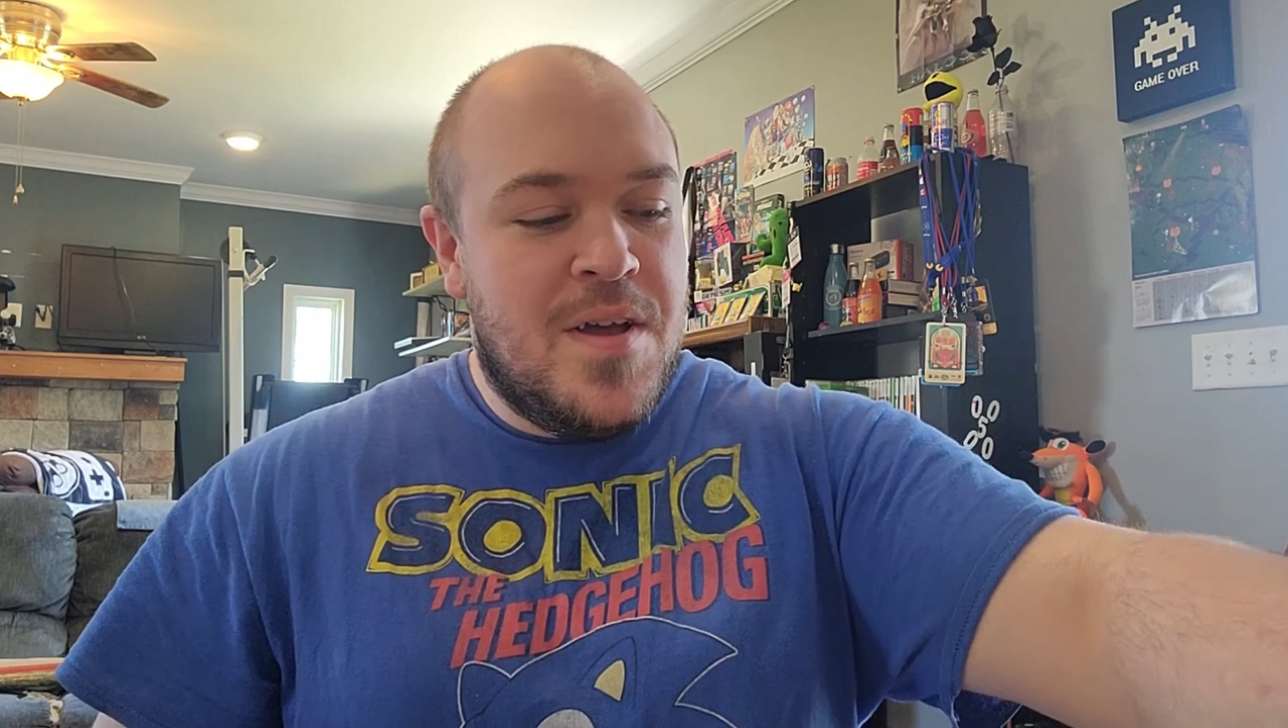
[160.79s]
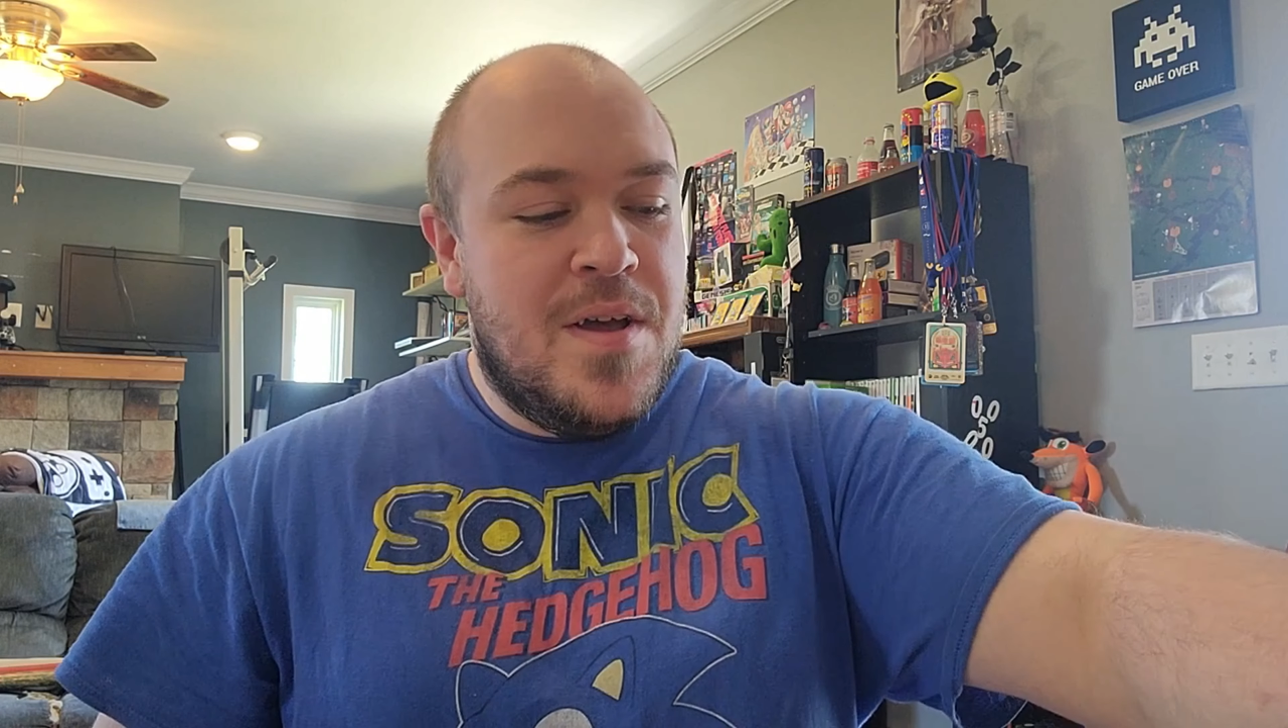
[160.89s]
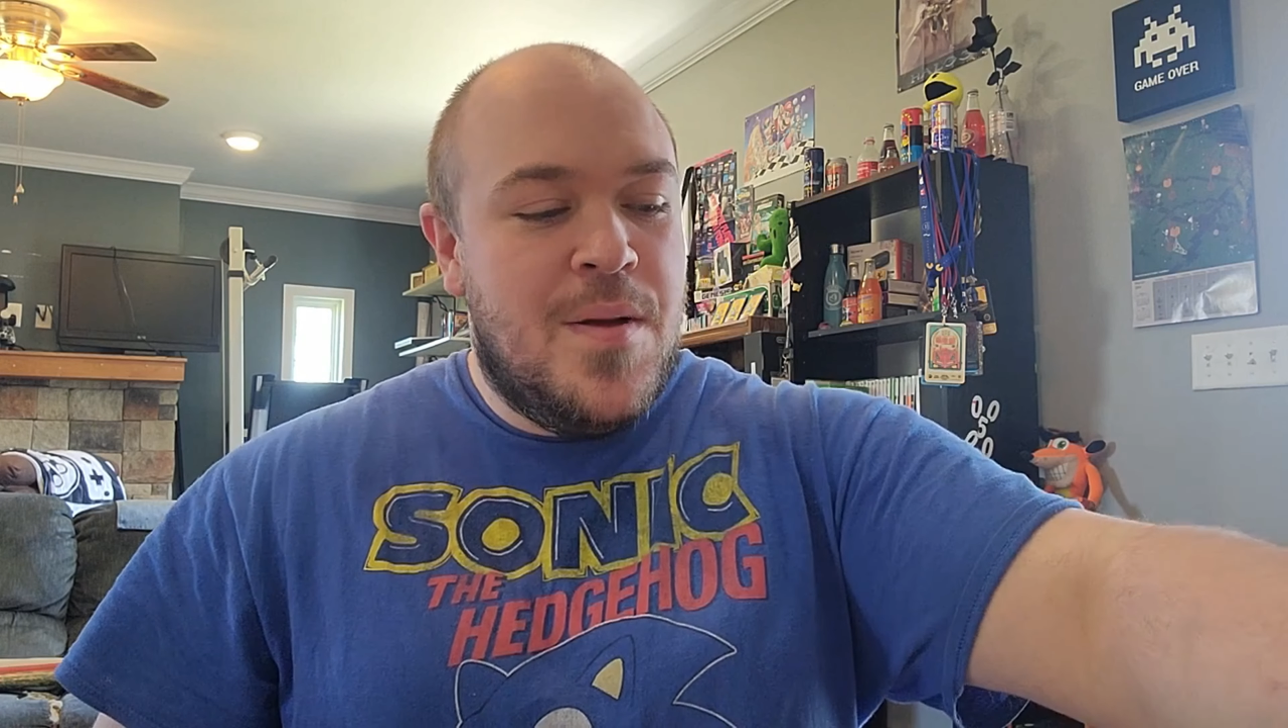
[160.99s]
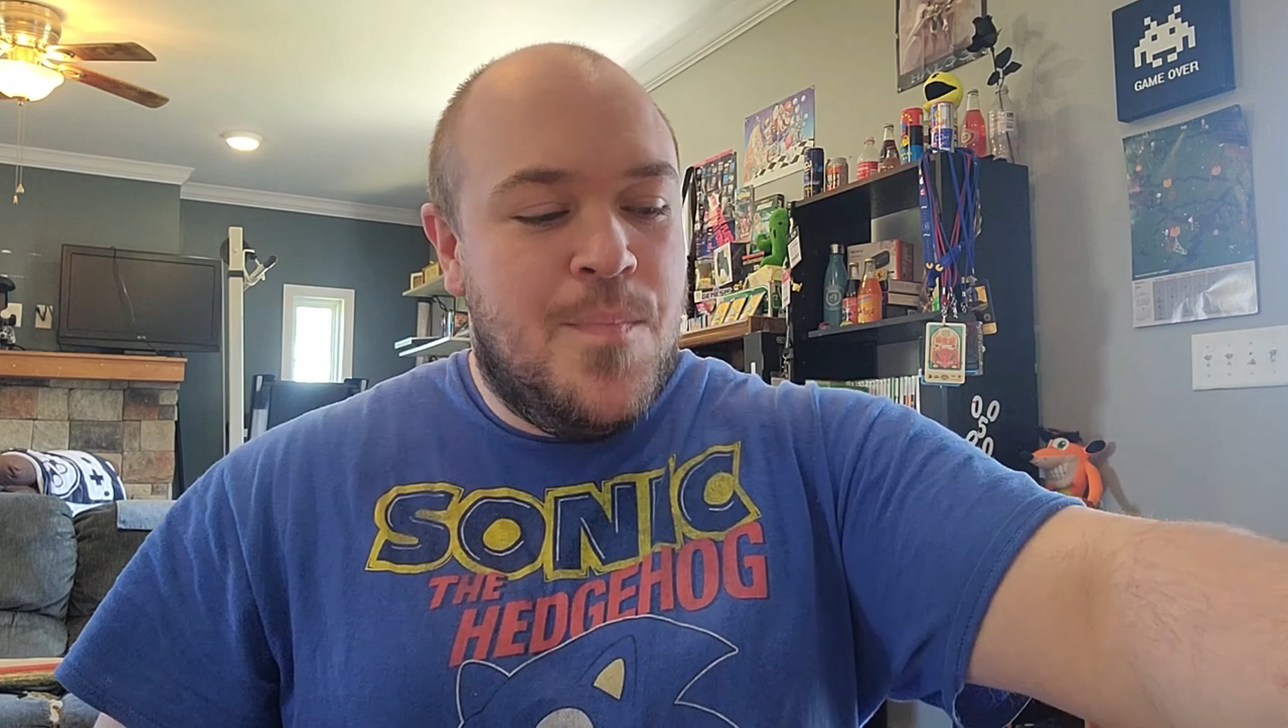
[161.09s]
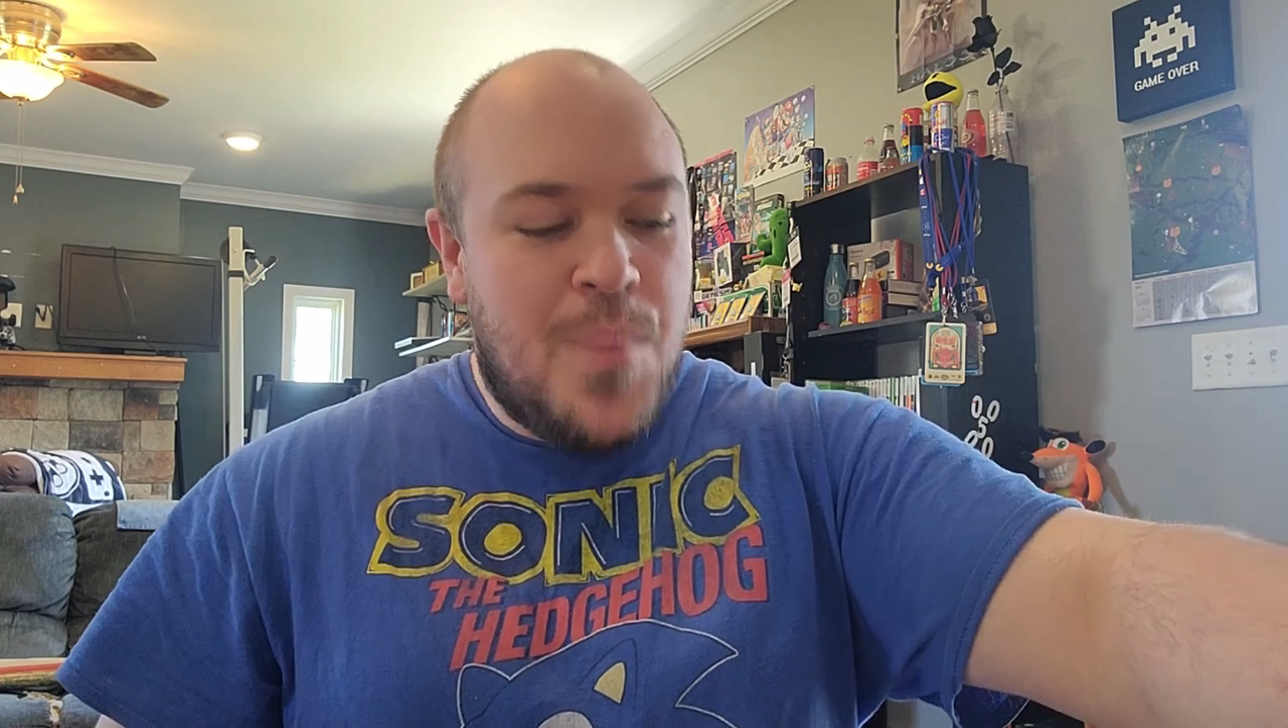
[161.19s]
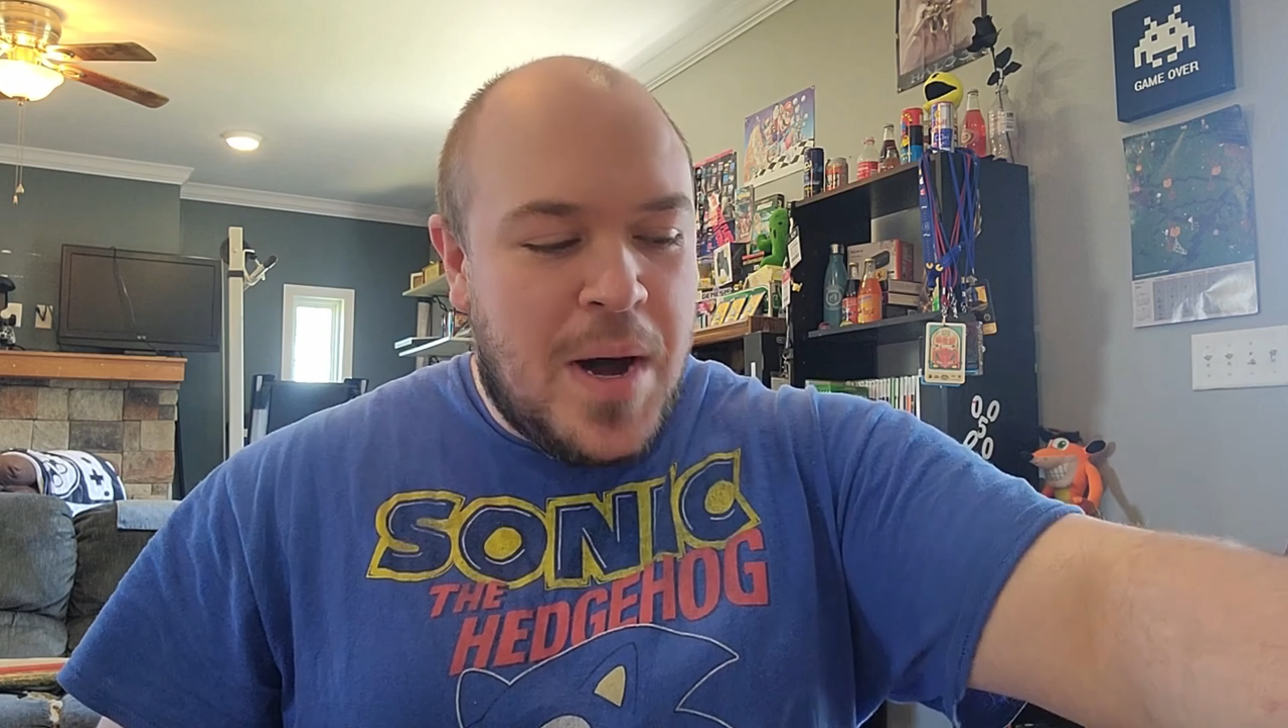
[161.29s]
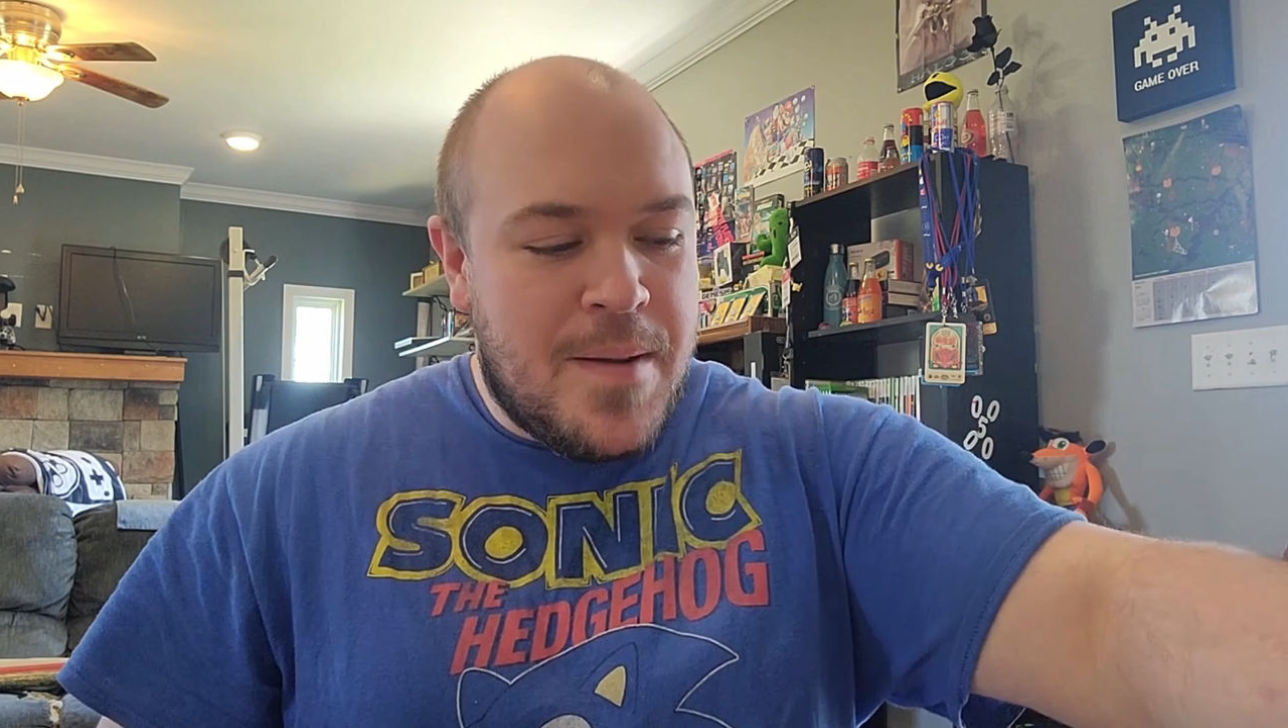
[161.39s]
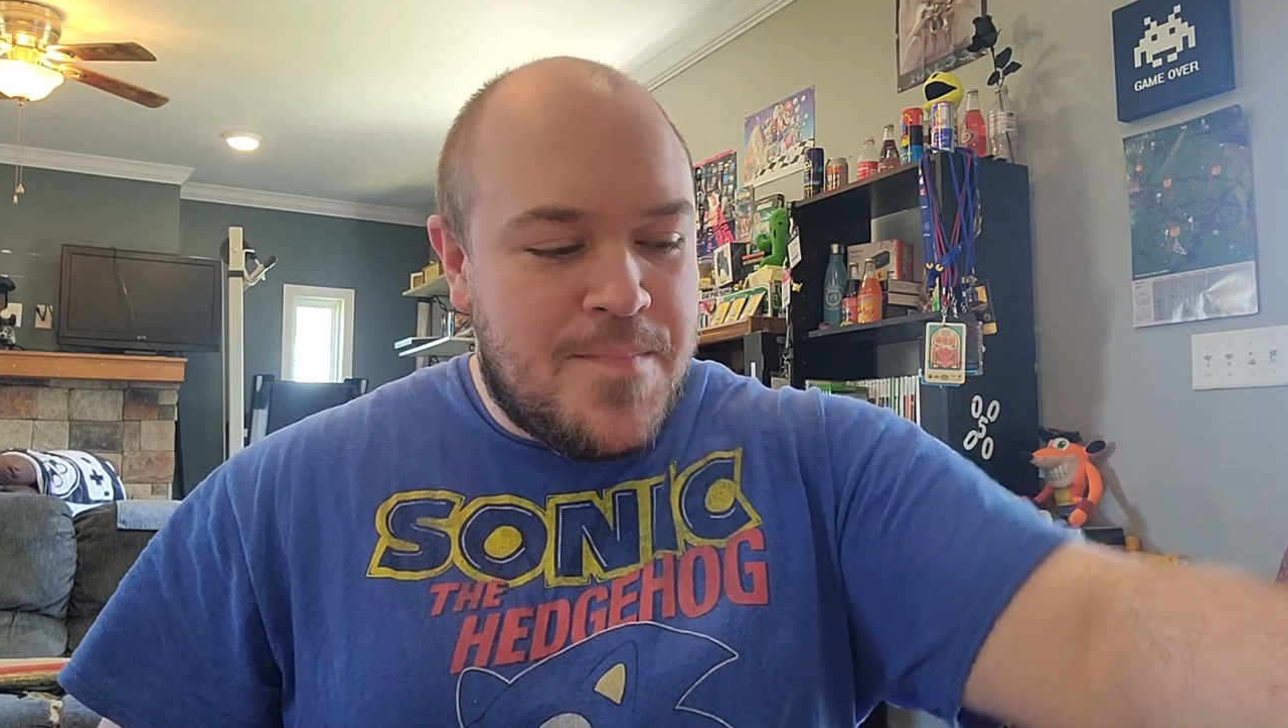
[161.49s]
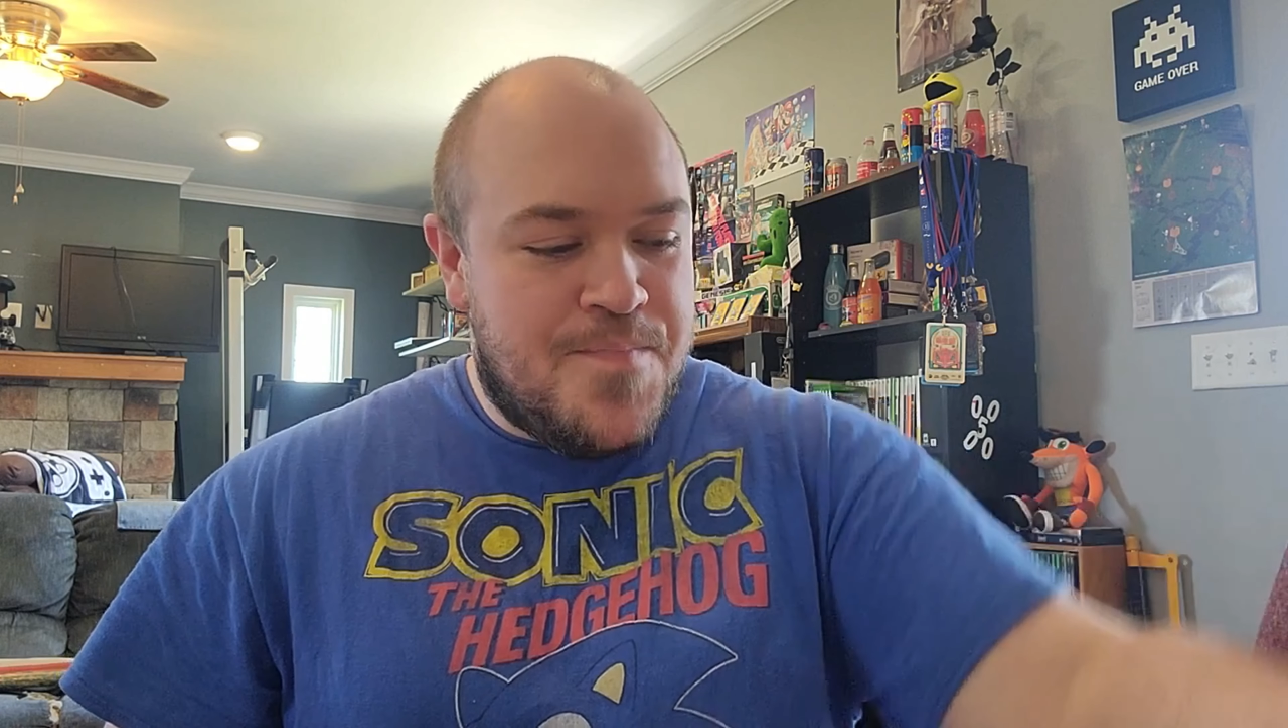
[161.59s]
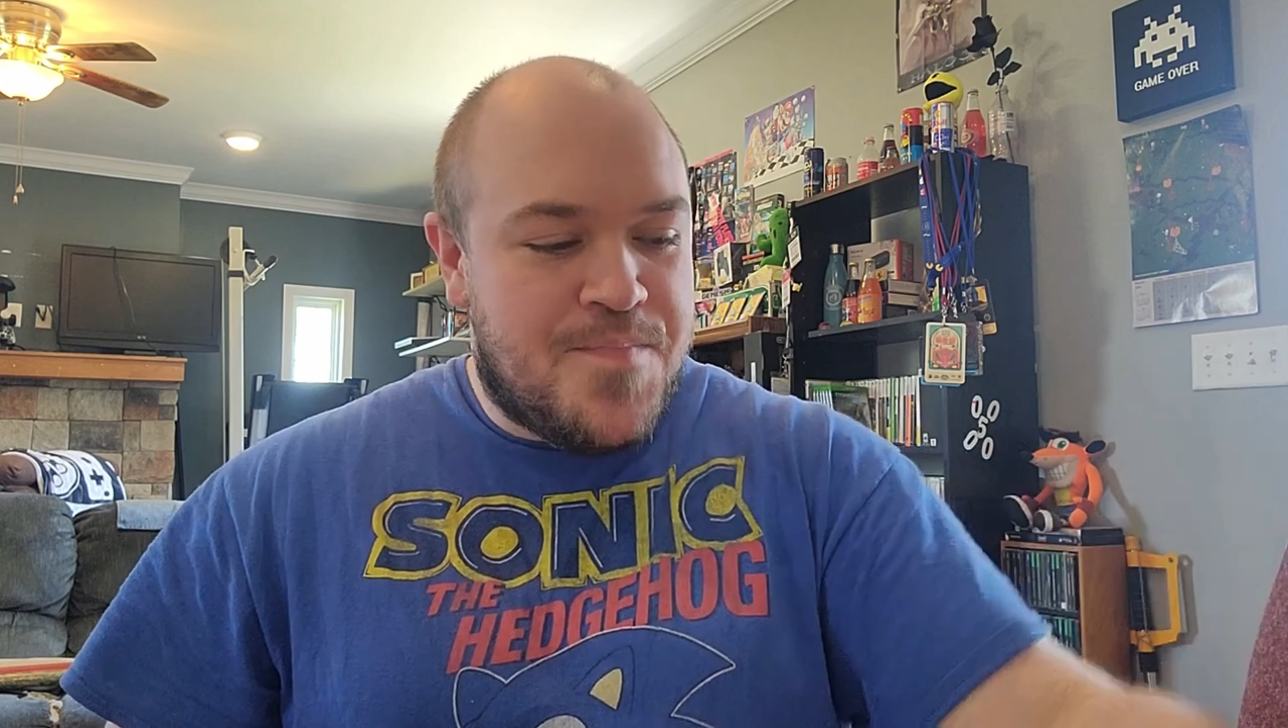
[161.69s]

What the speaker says: but